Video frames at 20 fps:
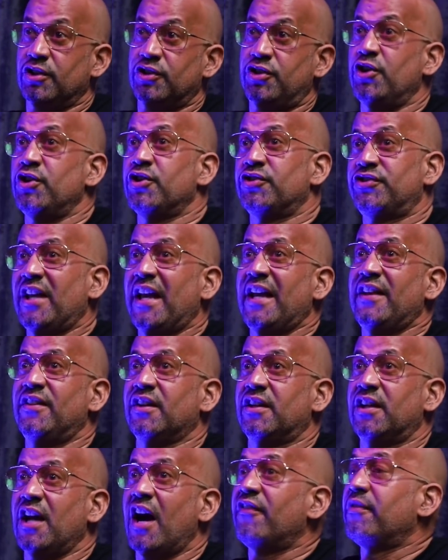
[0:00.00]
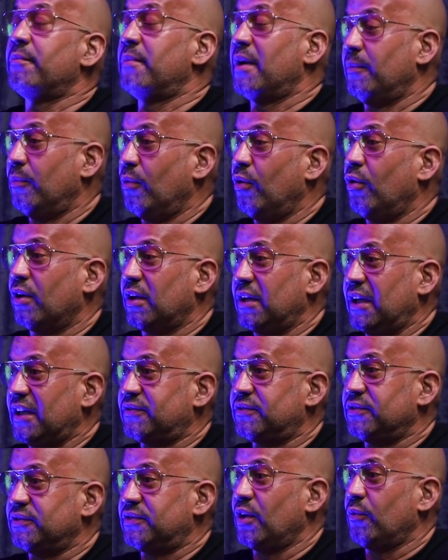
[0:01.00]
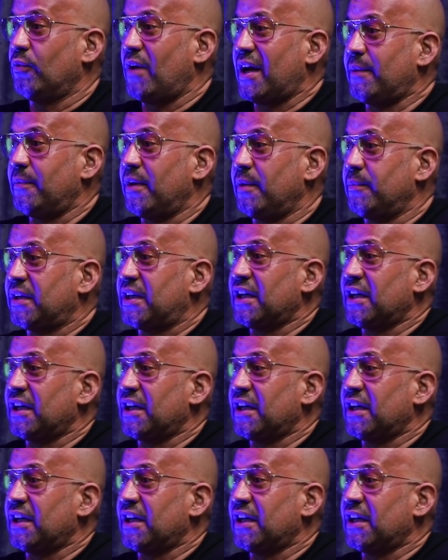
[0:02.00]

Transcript: so you're saying the government more or less, you're saying white America.